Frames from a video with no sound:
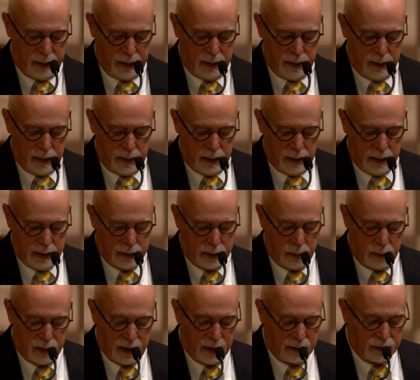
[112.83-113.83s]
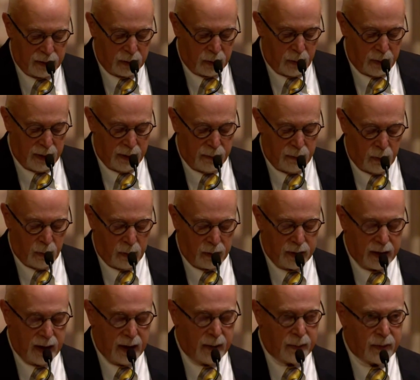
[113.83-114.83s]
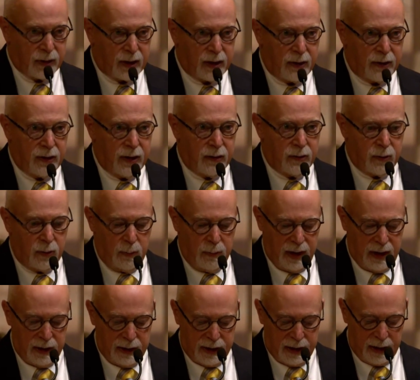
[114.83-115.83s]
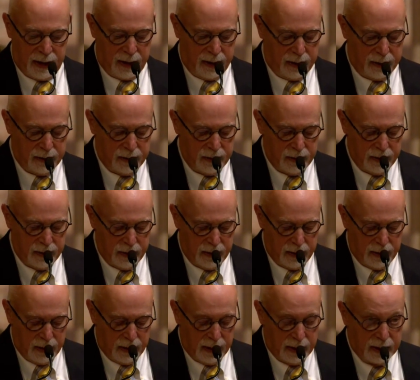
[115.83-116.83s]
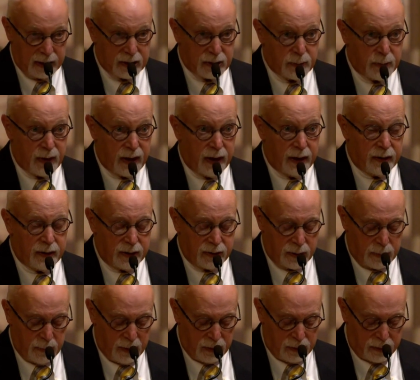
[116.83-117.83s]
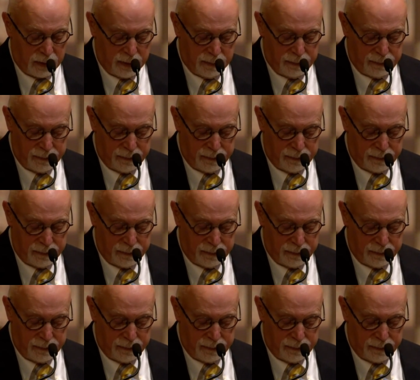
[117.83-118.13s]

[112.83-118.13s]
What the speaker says: in 2024 to help the cathedral maintain and expand its mission.